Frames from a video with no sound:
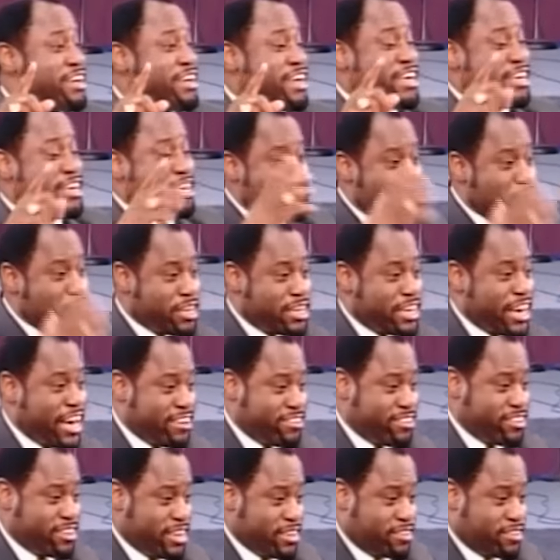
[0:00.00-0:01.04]
In
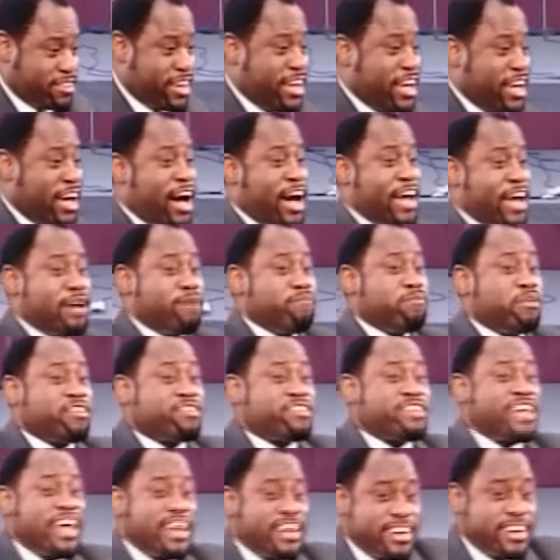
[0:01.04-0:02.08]
communication, they say, I am the
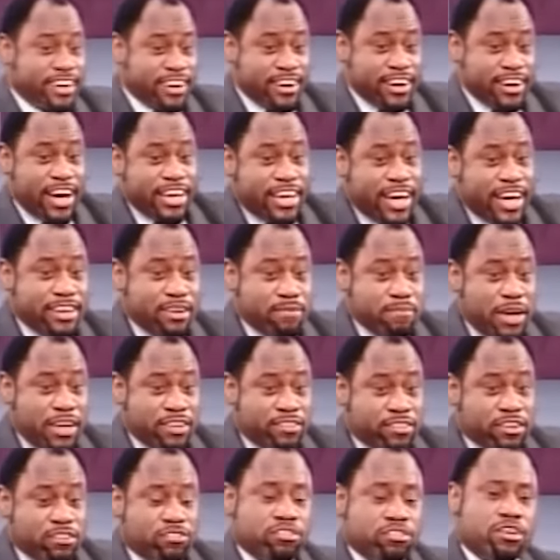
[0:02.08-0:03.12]
sender. I got the
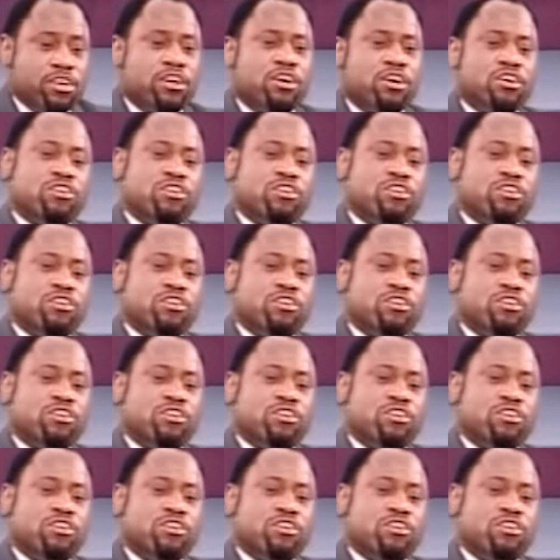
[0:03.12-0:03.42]
message.